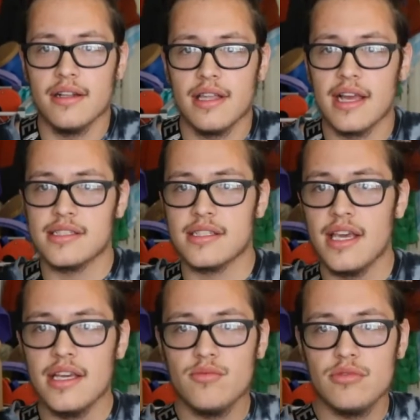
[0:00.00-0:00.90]
Like,
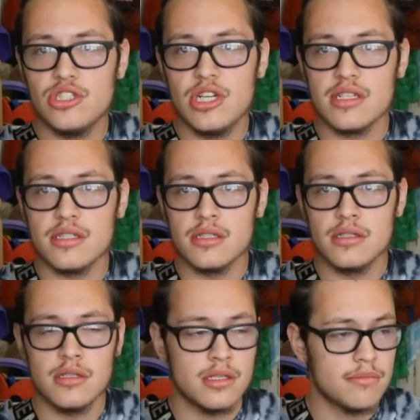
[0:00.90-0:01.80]
Ski would just...
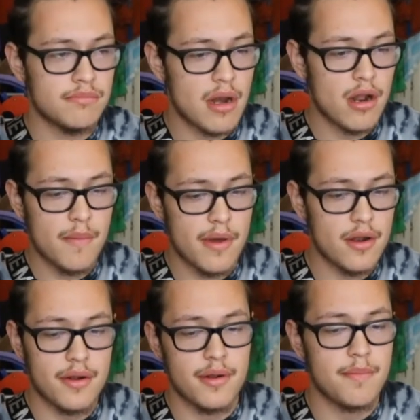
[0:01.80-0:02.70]
You know
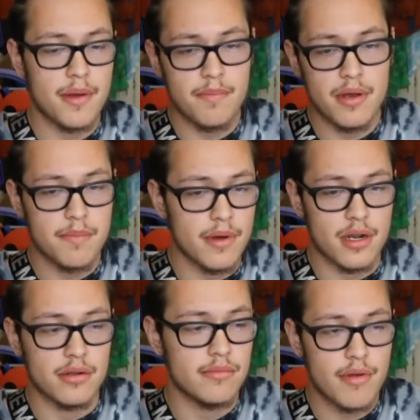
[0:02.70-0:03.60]
what
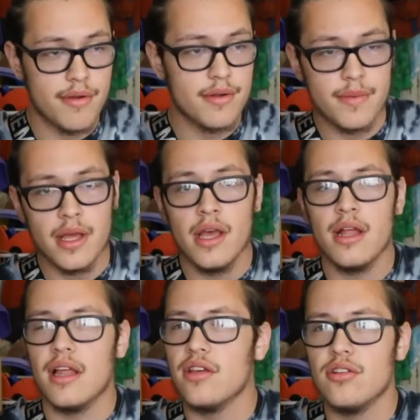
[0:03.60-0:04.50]

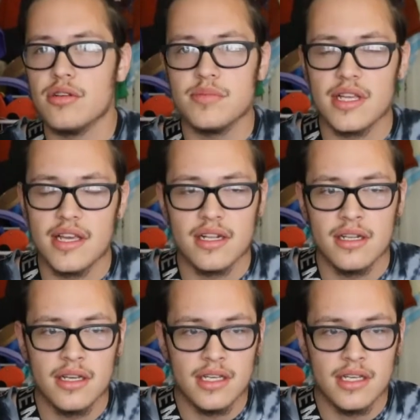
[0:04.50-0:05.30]
I'm saying?